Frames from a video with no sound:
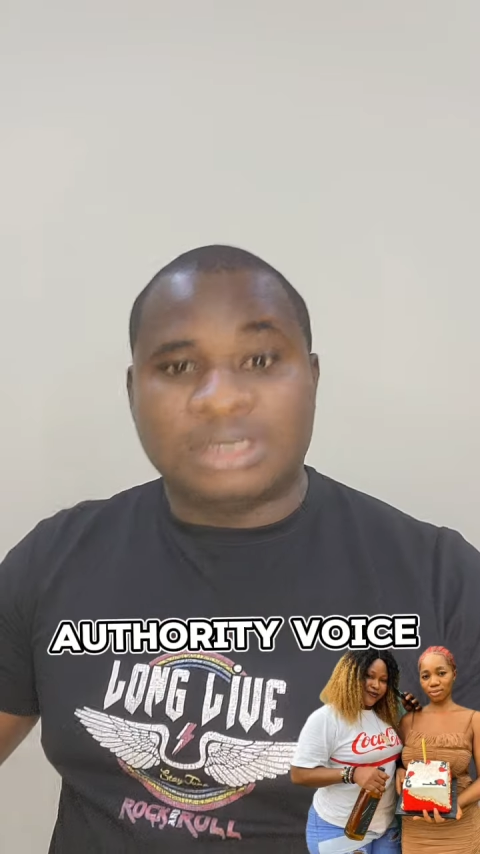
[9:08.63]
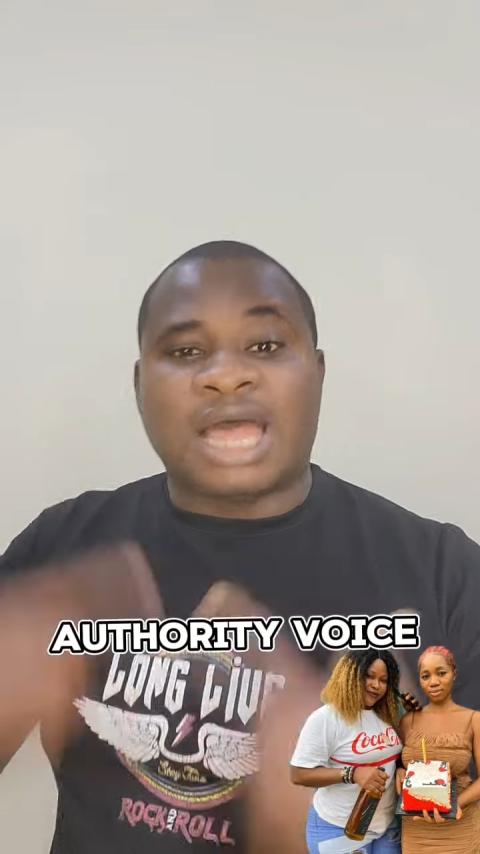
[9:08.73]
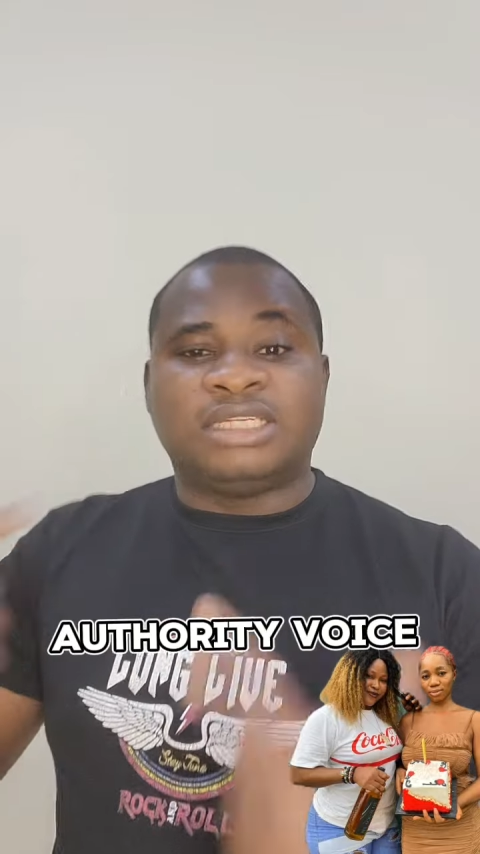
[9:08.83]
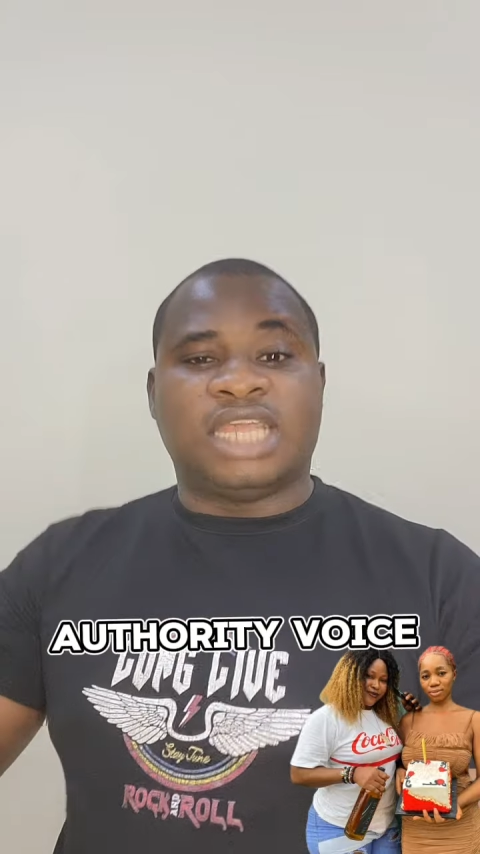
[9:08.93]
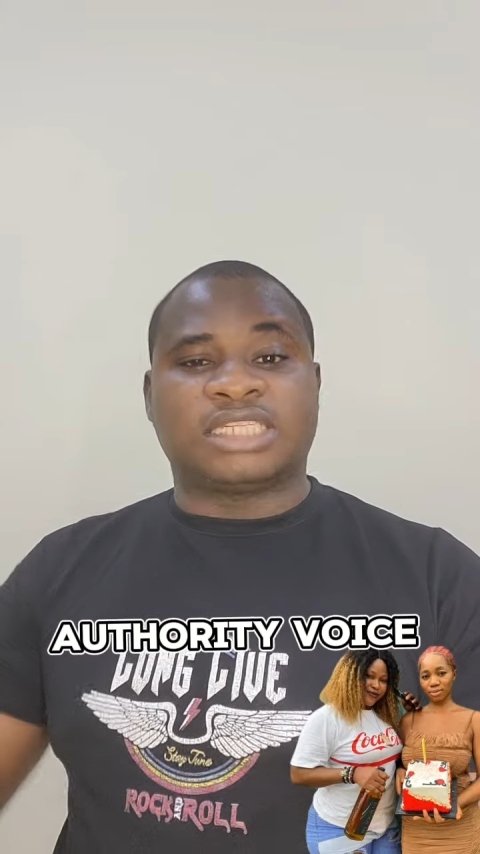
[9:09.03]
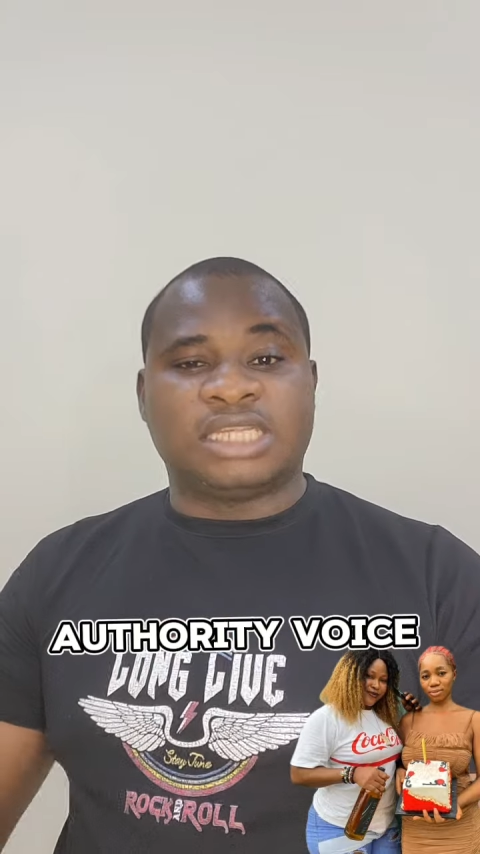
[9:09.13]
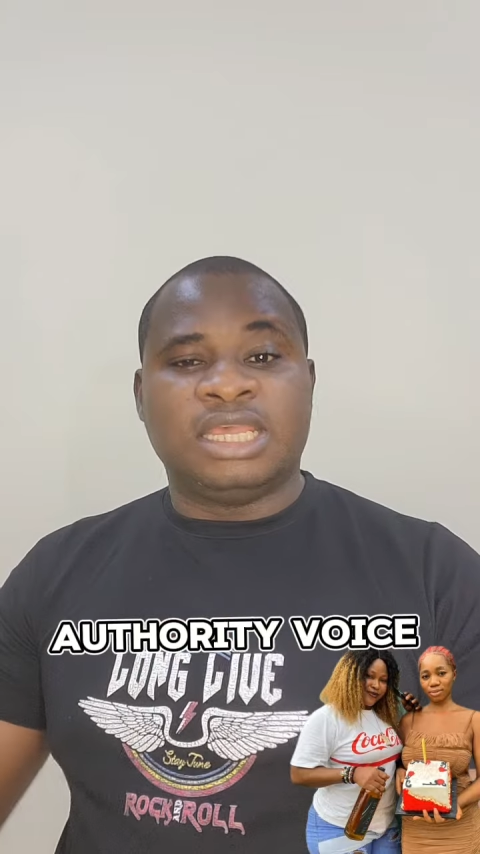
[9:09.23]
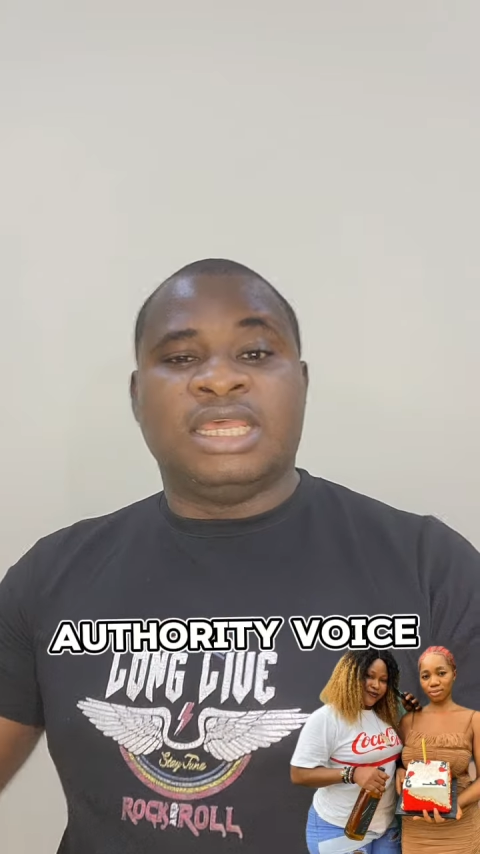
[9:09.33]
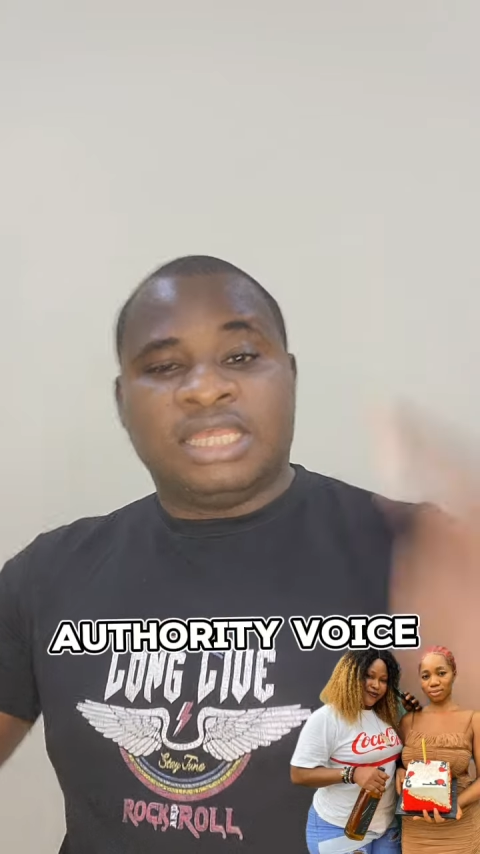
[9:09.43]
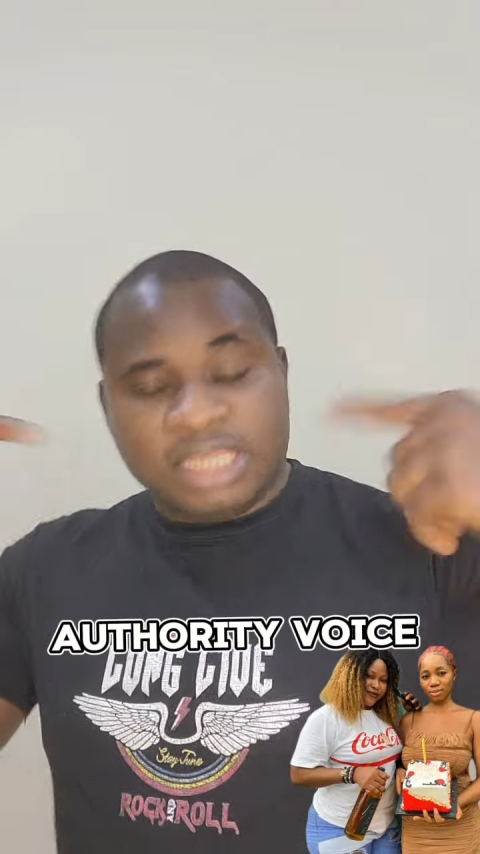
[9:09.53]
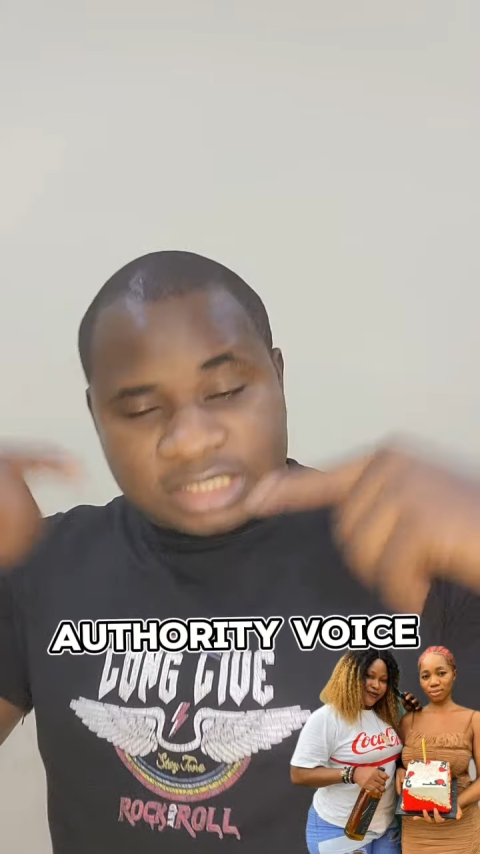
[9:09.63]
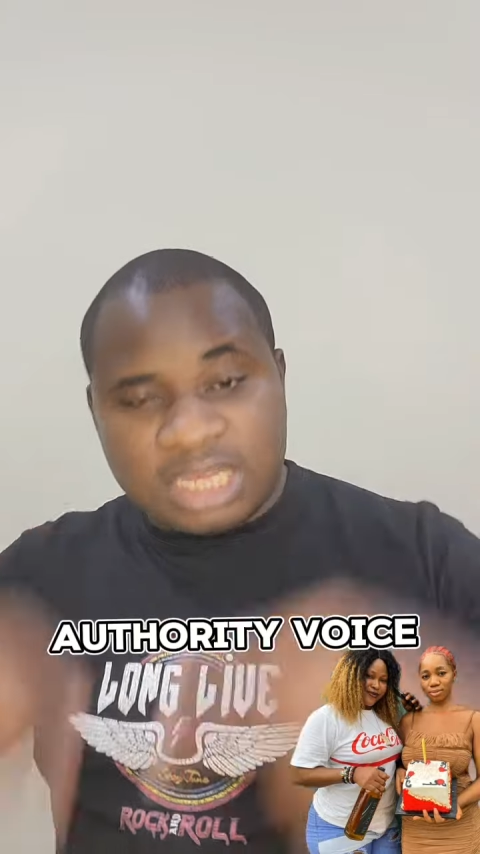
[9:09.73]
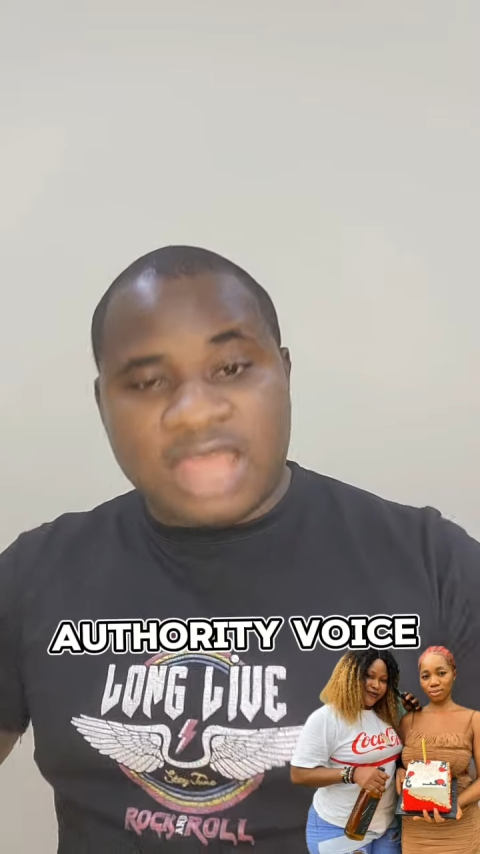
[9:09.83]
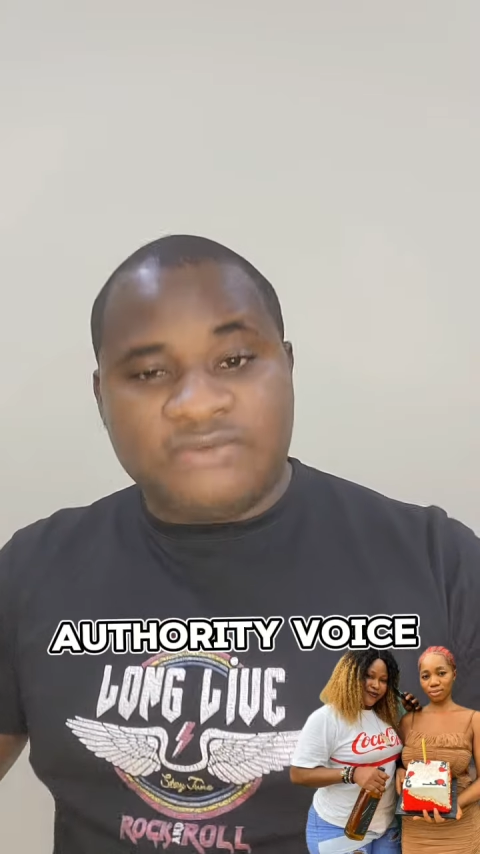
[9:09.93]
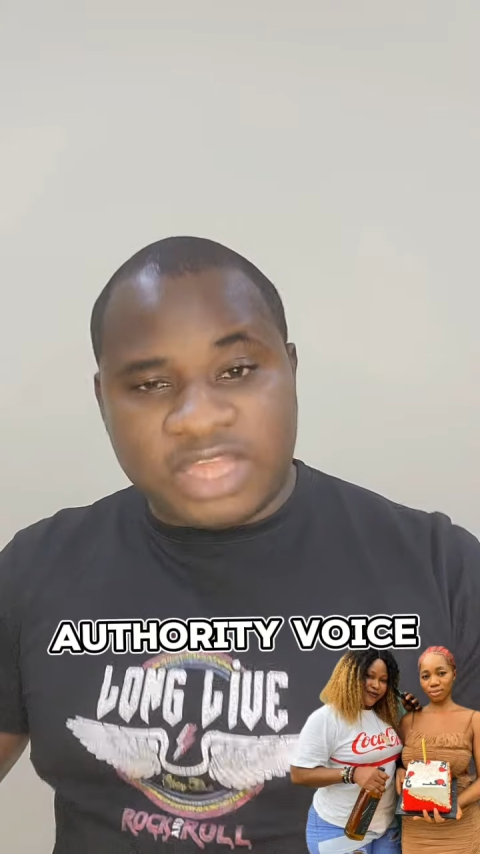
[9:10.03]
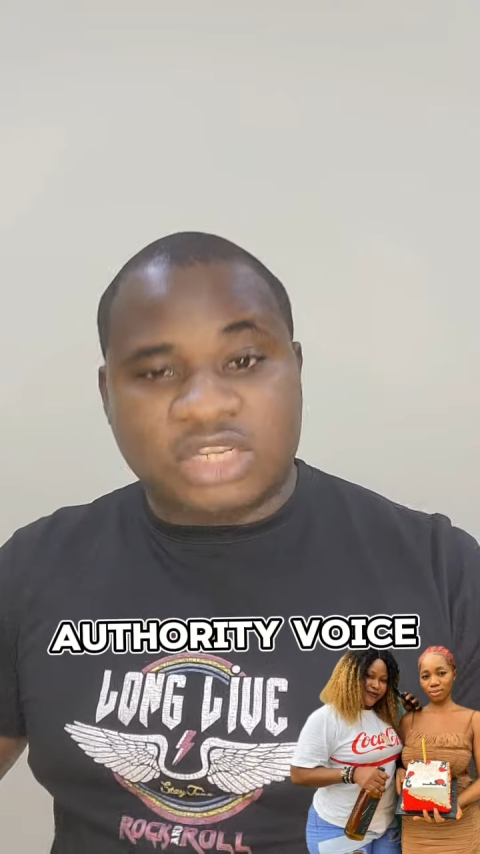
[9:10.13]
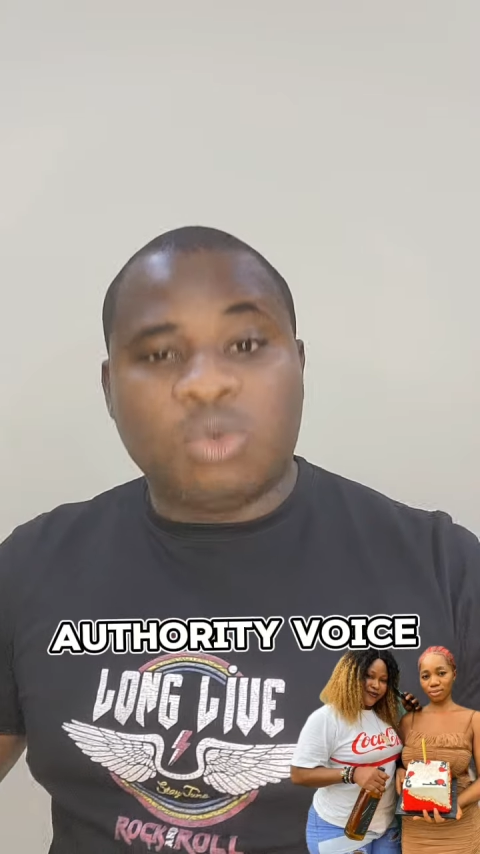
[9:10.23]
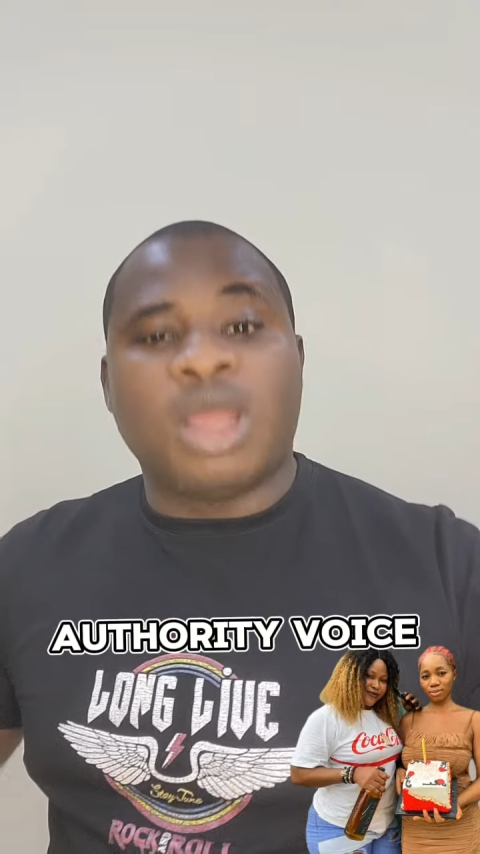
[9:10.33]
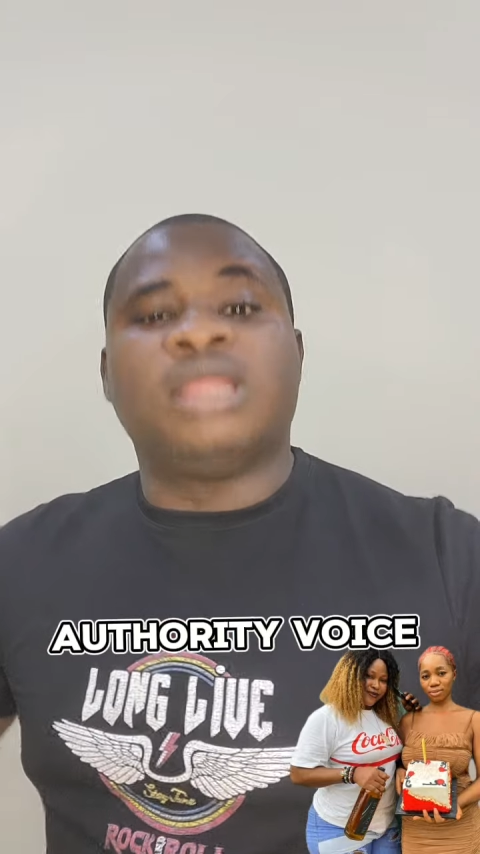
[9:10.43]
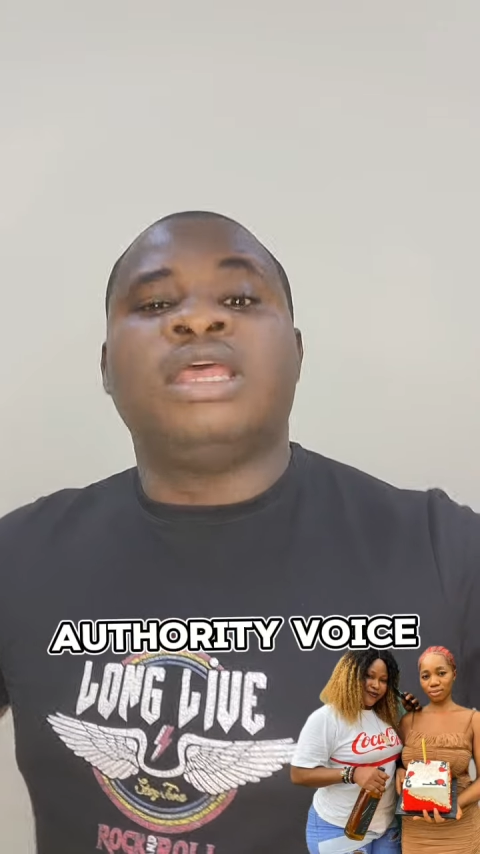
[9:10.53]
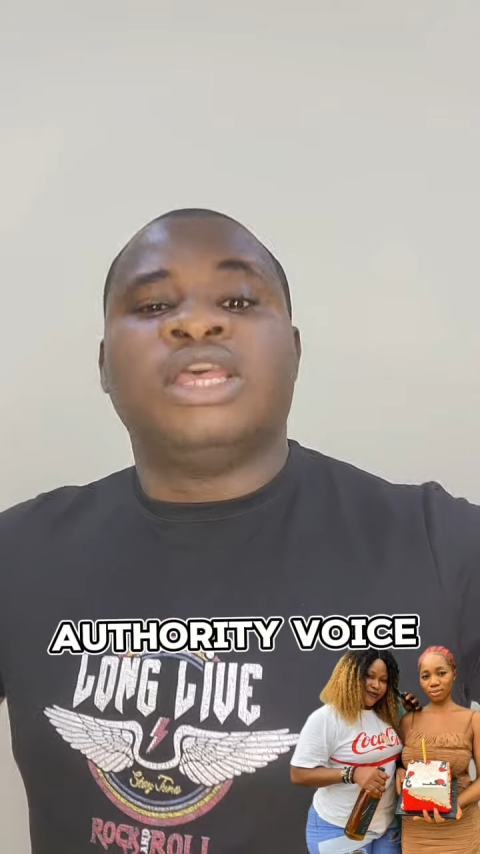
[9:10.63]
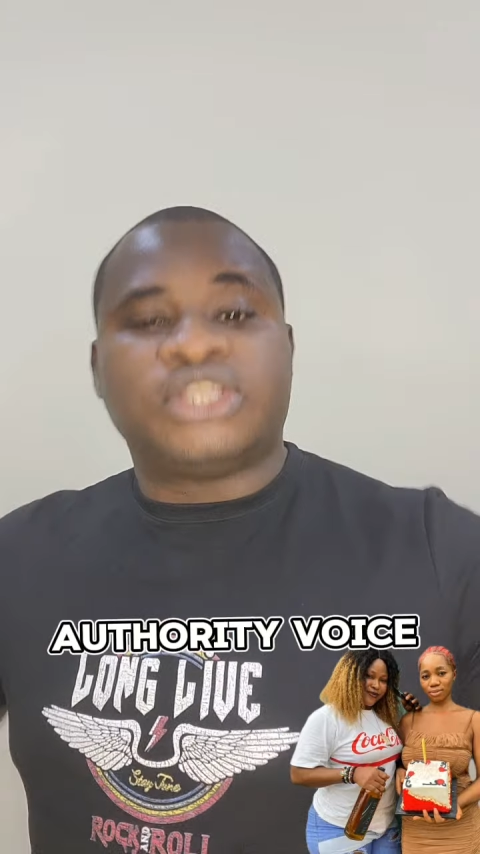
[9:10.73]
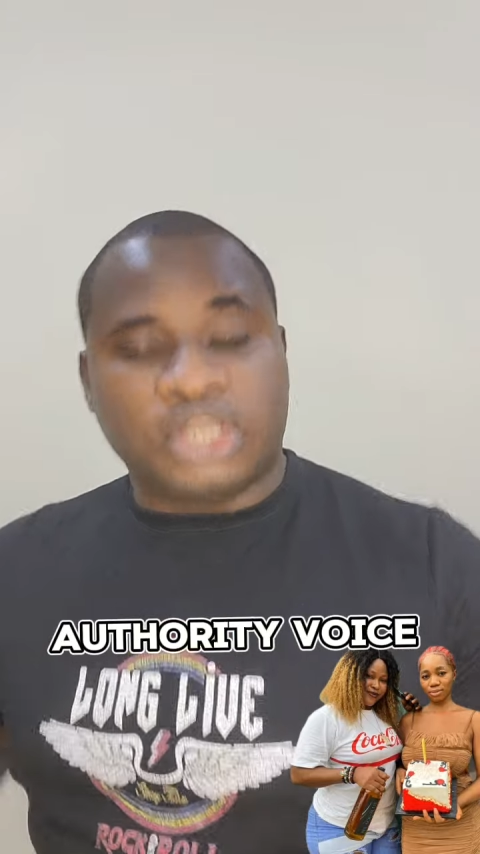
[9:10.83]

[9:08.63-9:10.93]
that Jessy is still a virgin when